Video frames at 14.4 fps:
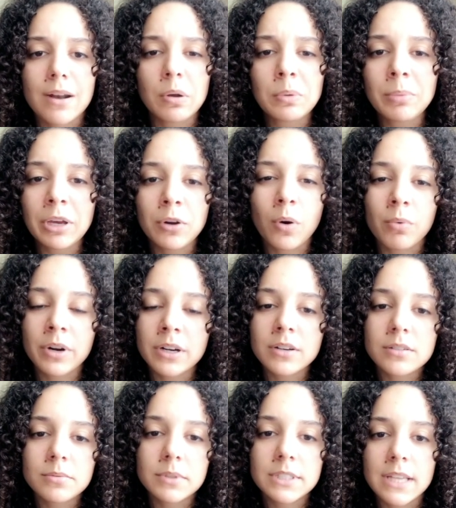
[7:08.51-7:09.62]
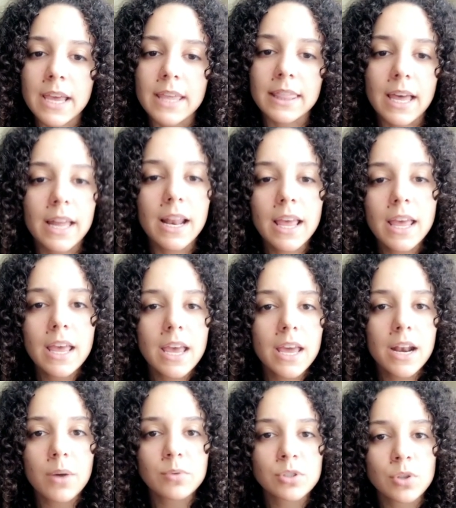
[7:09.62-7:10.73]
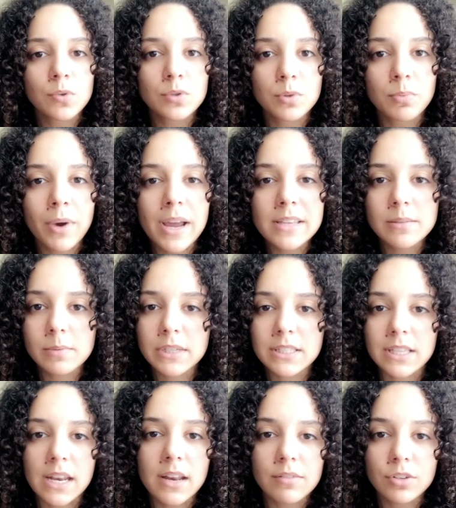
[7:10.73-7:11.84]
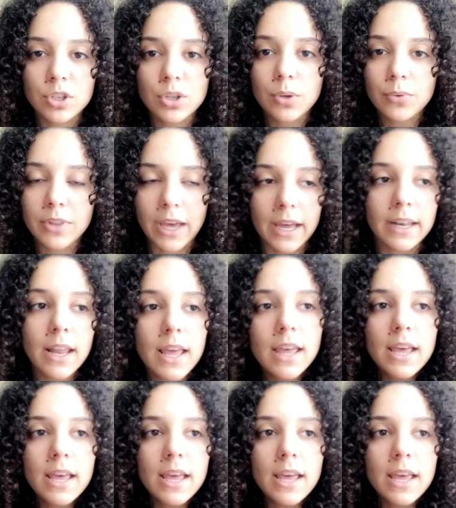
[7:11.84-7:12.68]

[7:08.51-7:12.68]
All my coworkers were saying that, and I was so surprised because I never knew that.